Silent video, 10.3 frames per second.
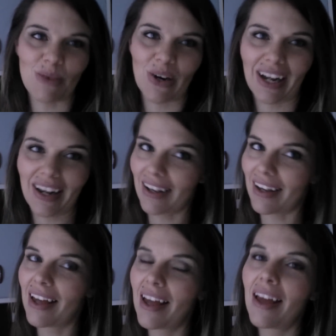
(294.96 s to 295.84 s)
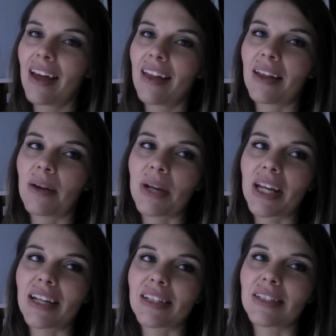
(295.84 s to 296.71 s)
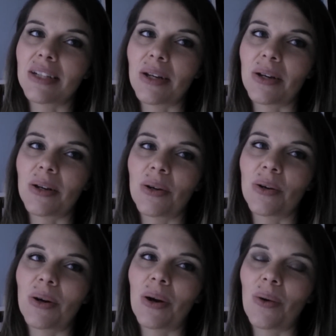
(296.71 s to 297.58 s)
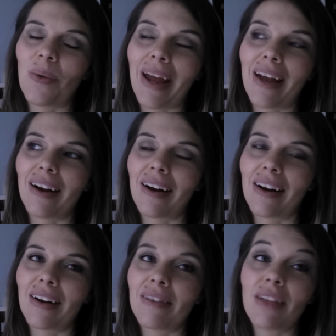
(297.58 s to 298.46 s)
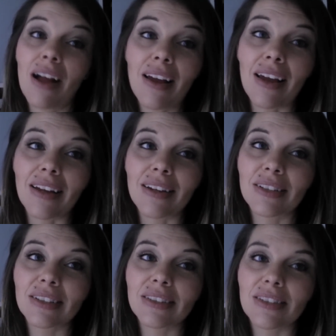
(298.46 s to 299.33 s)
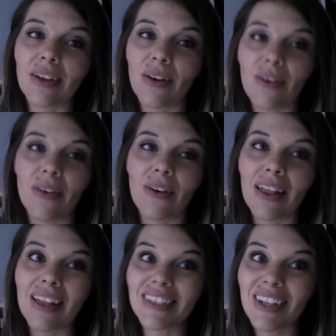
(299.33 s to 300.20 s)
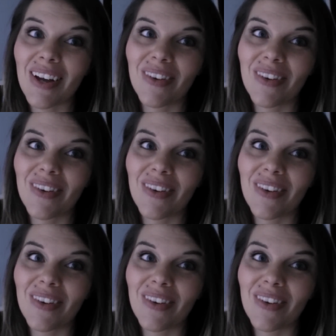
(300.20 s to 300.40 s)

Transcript: morning that we get to wake her vlogging. So let's go.